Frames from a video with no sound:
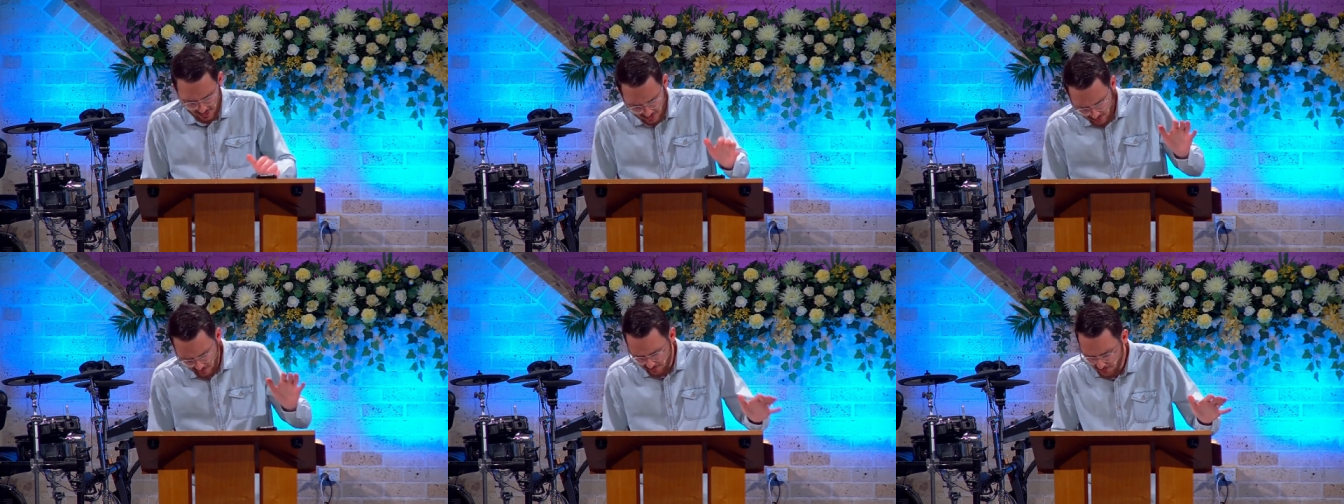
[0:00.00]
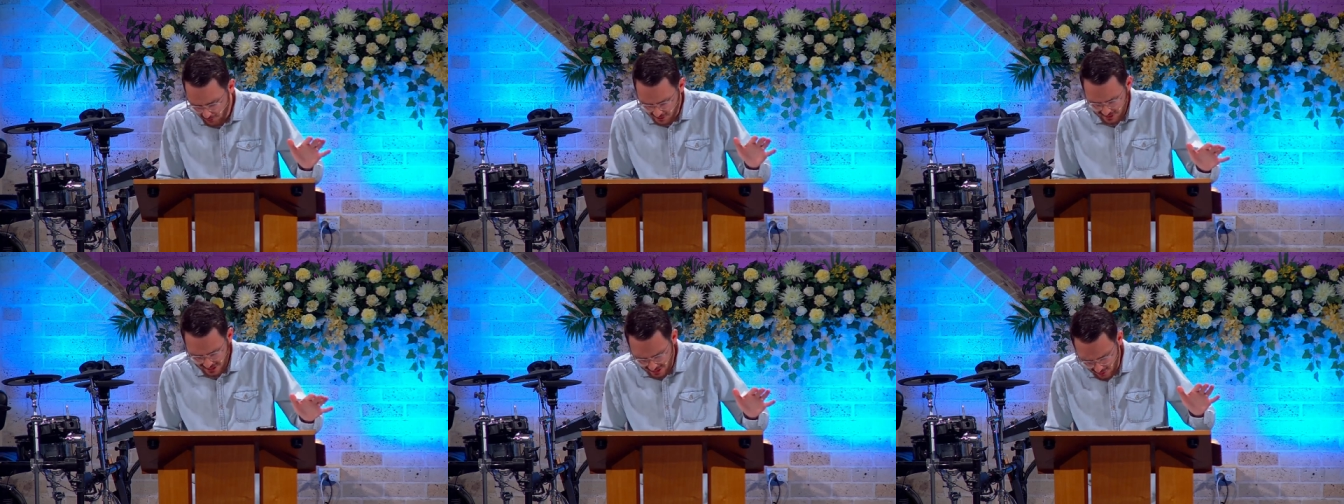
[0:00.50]
So,
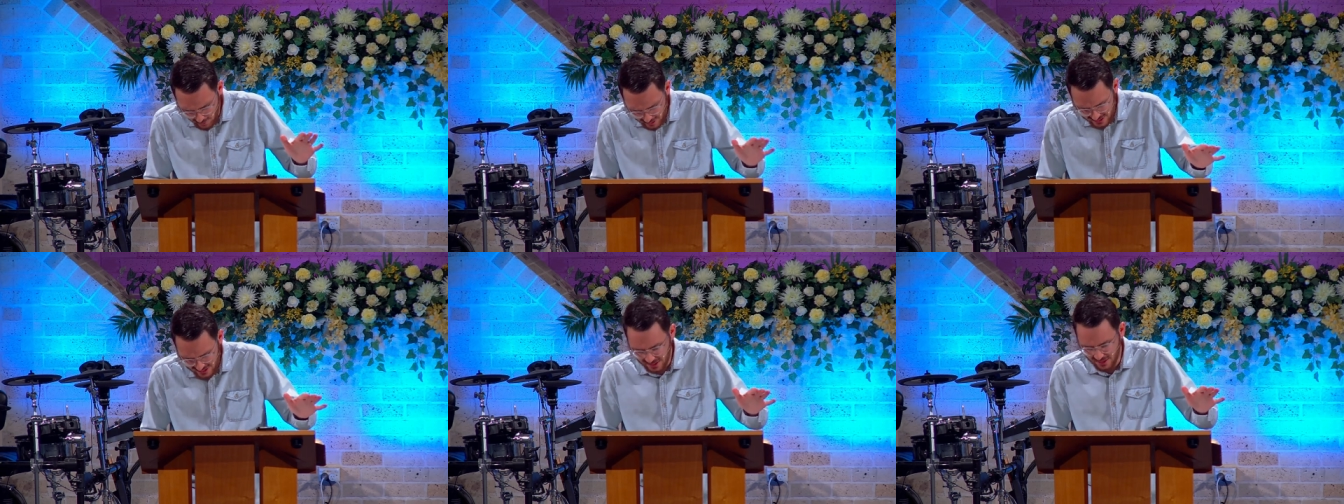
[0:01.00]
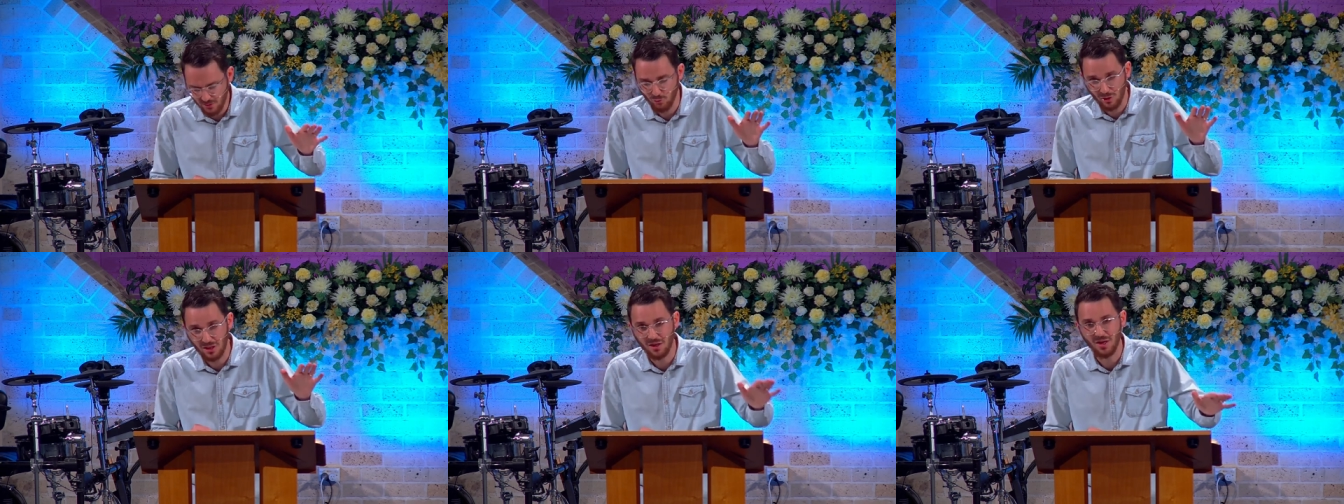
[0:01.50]
first, here we see the
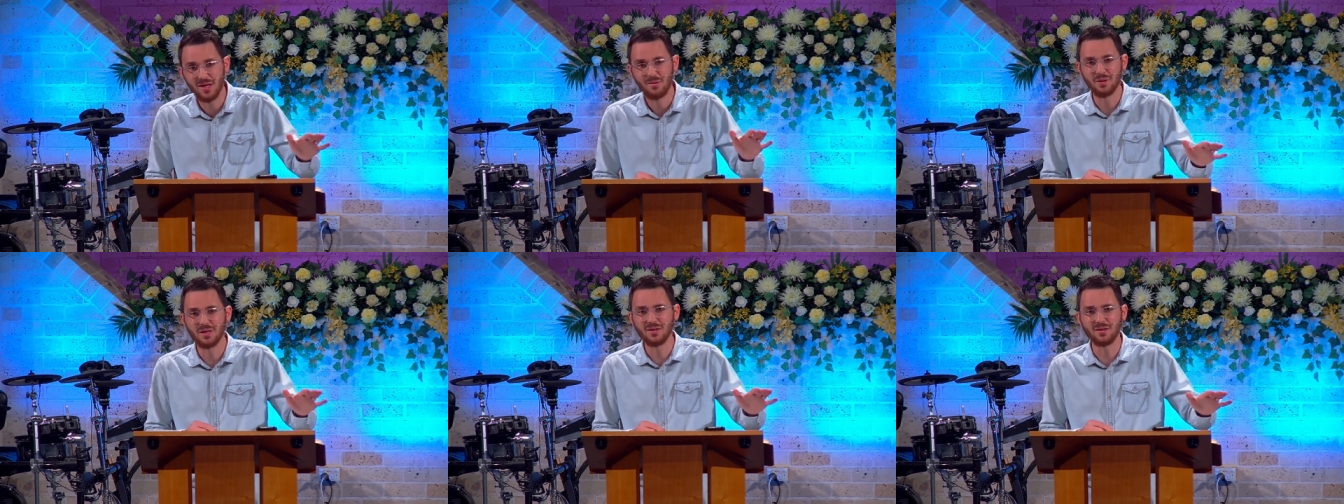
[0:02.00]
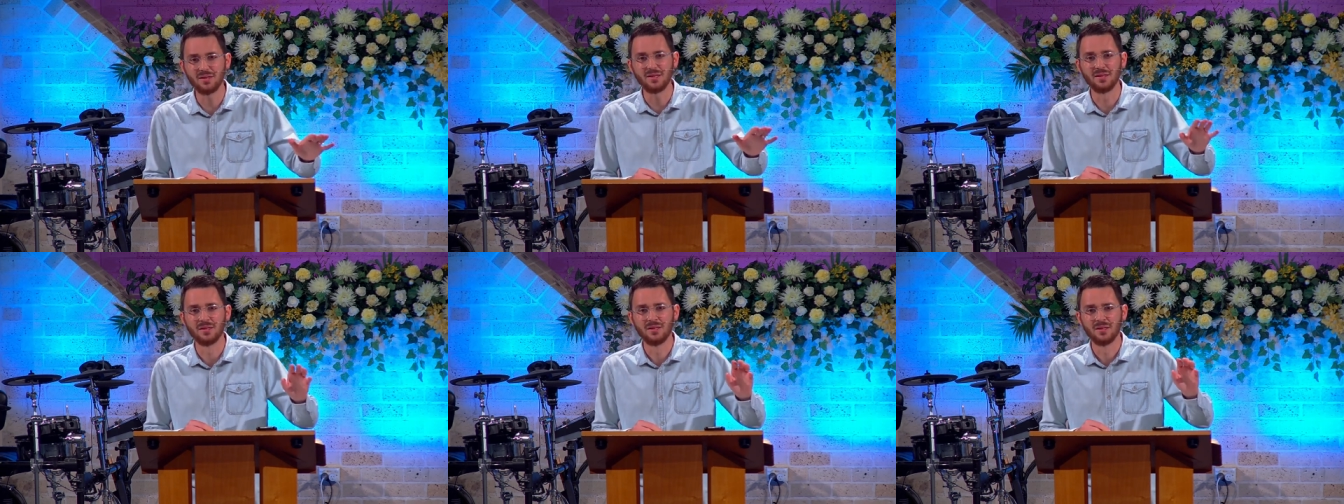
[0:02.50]

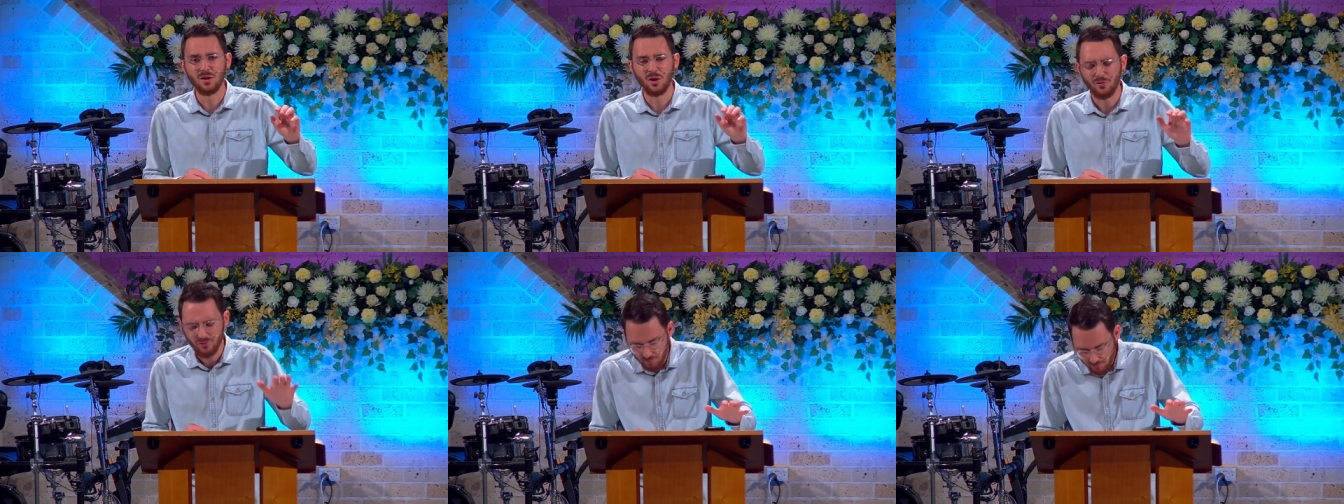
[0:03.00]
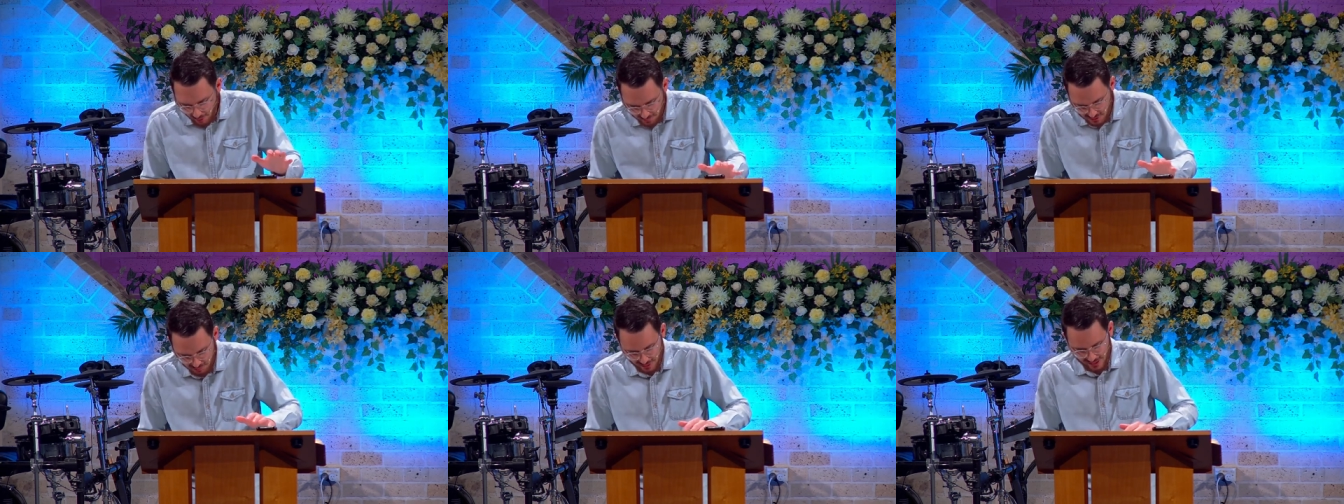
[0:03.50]
reliability of the
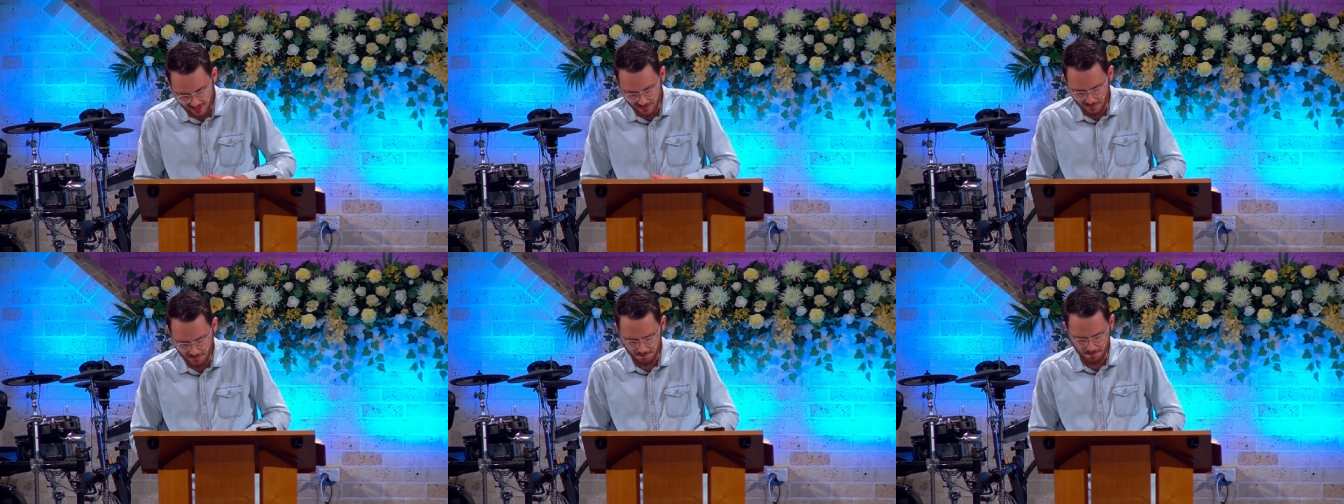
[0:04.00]
promise maker.